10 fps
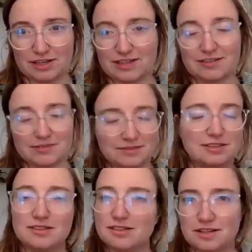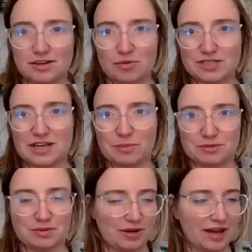Like, it always
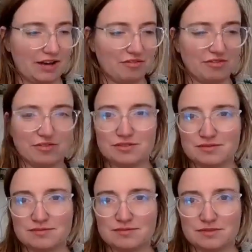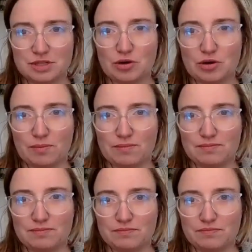helps when you have, you know,
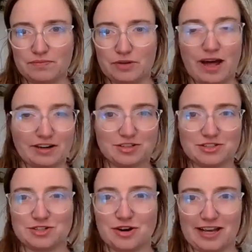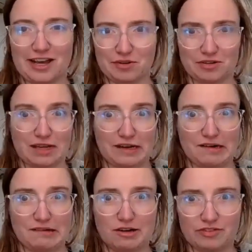you're not just starting out and you're like,
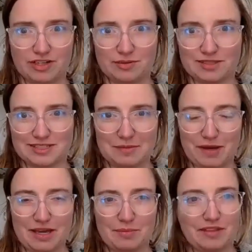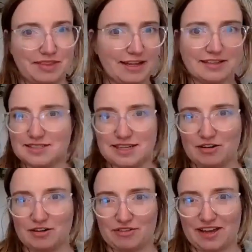I don't know if anyone's going to pay me. That's
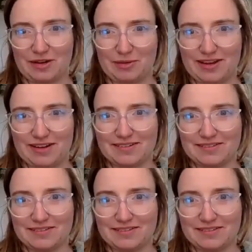terrifying, right?